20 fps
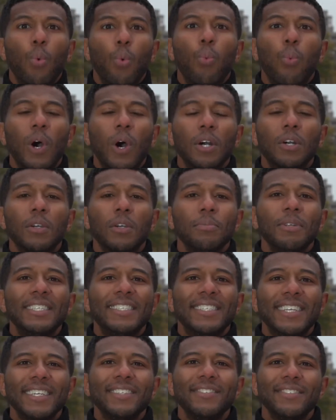Welcome to
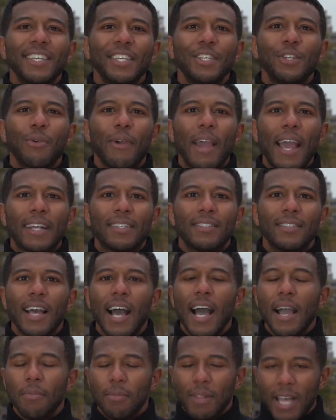DC Direct.
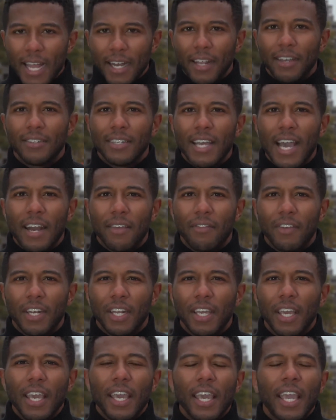I'm Lionel
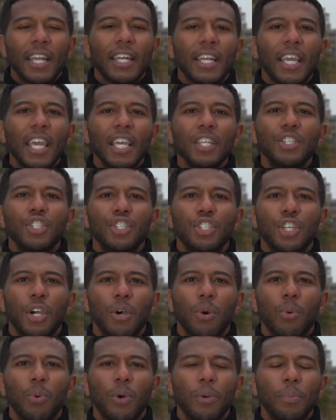Donovan. In each
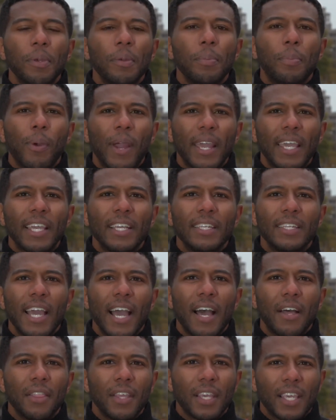show, we'll be breaking
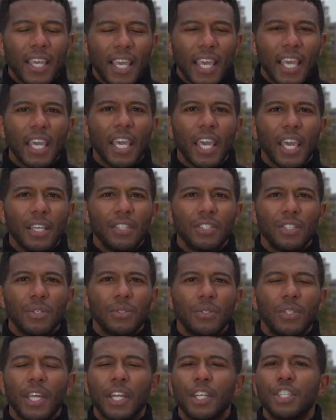down the key
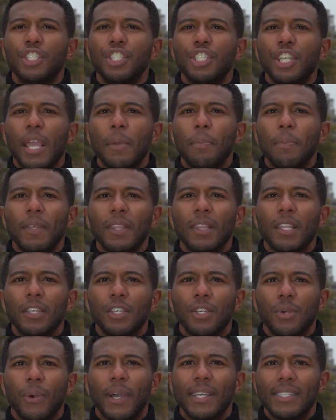issues that are shaping the
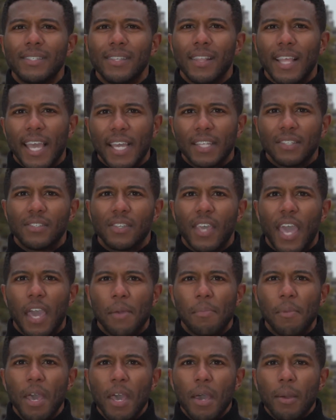U.S. landscape.
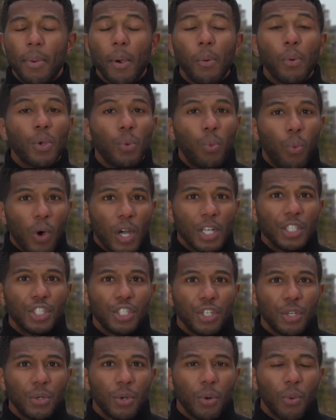But we want
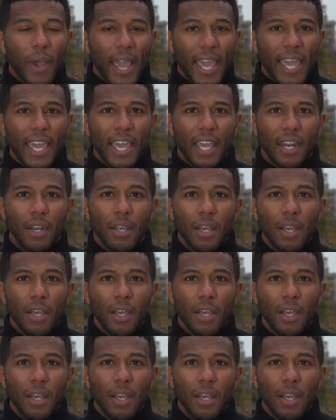you to weigh in.